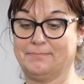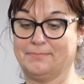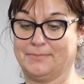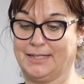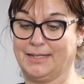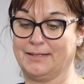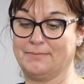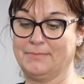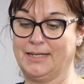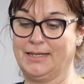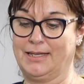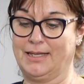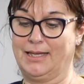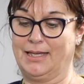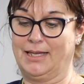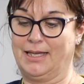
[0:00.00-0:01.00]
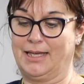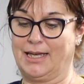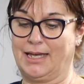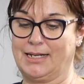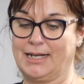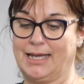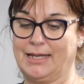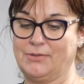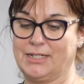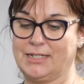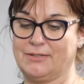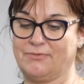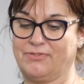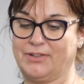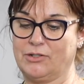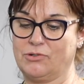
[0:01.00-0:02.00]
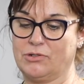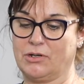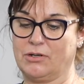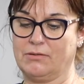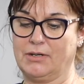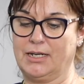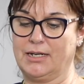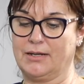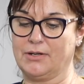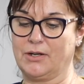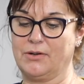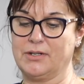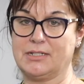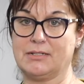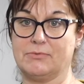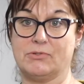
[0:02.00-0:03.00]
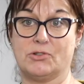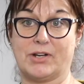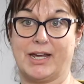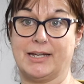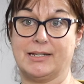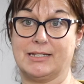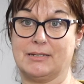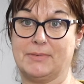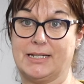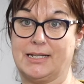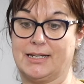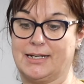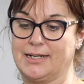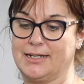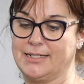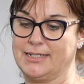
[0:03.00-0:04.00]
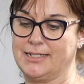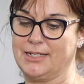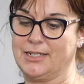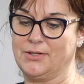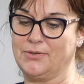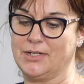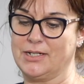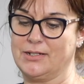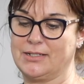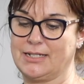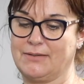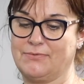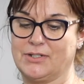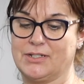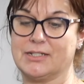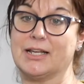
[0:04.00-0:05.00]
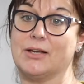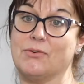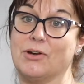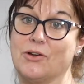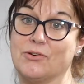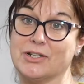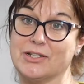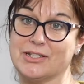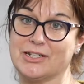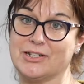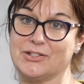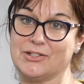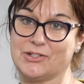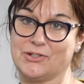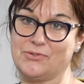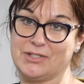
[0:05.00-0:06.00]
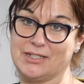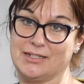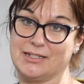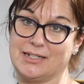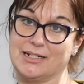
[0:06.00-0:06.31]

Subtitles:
Yeah. And how did it feel, going to train to be an ITU nurse after so long as a consultant?